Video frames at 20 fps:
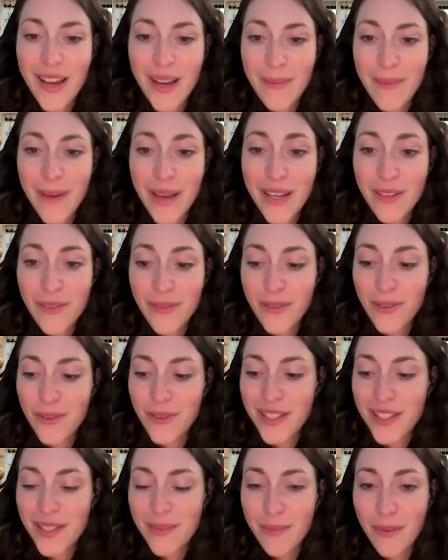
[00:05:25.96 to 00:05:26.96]
And of
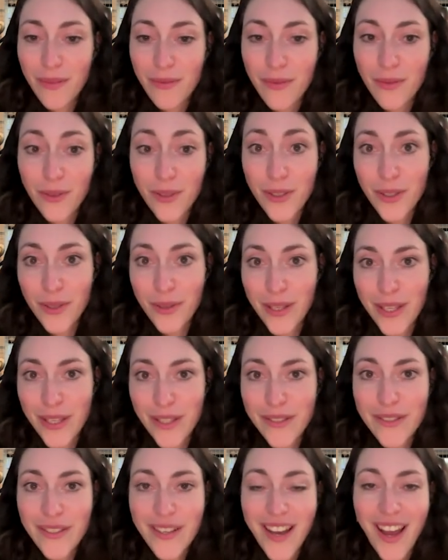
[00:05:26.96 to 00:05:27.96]
course, before showing
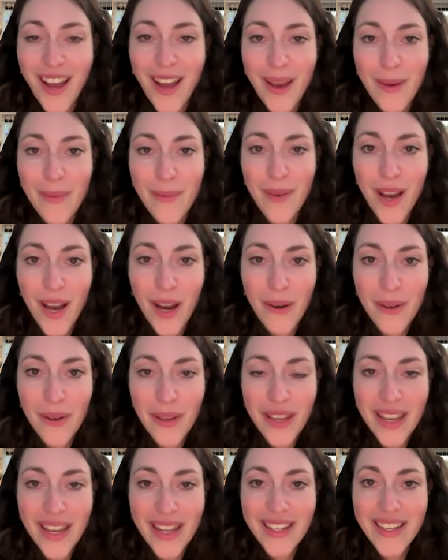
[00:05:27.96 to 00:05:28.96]
you how
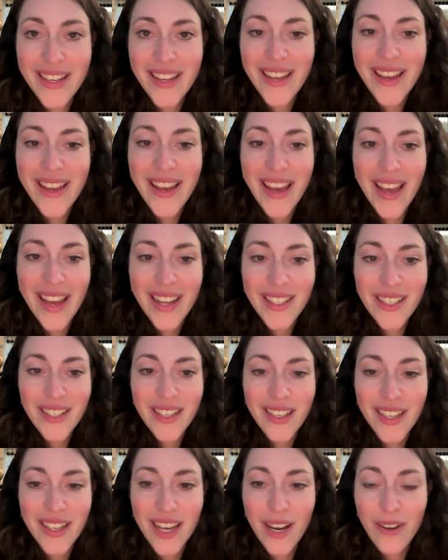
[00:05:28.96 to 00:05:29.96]
you can add
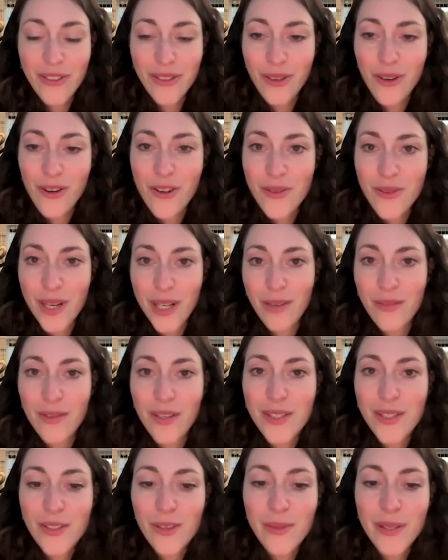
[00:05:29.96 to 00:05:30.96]
account or contract
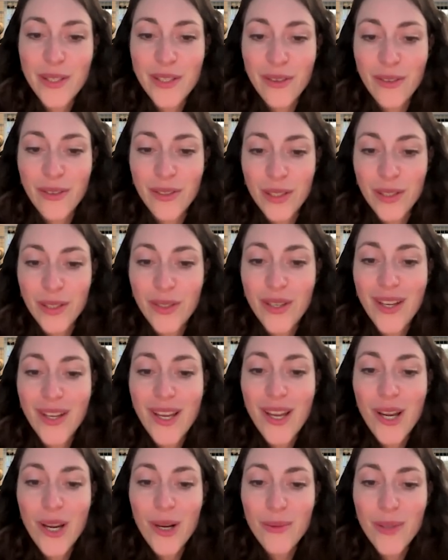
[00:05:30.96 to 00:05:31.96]
owners to Personio,
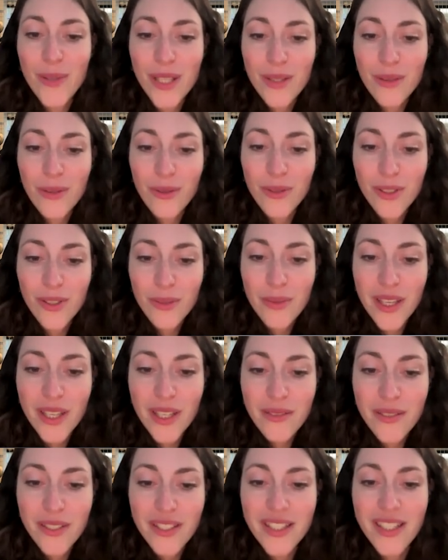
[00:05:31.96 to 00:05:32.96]
we'd also be
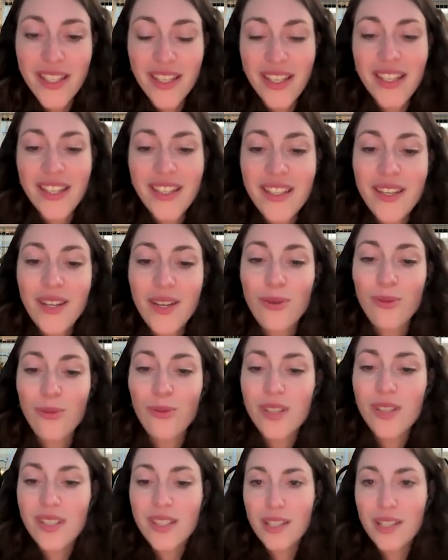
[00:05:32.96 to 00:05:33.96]
interested in
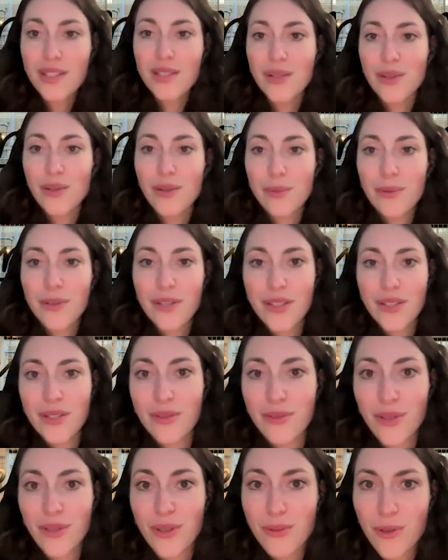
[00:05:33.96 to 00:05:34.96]
what is your
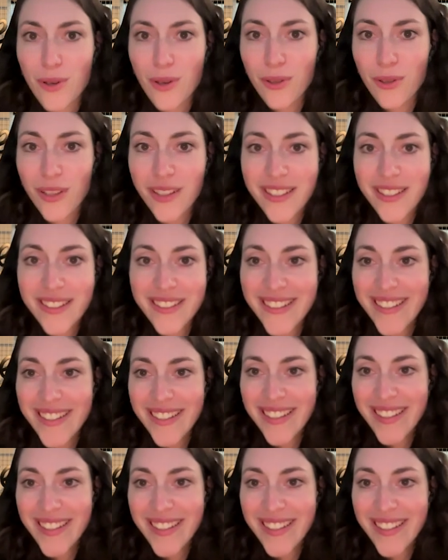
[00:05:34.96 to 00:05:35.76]
Personio role?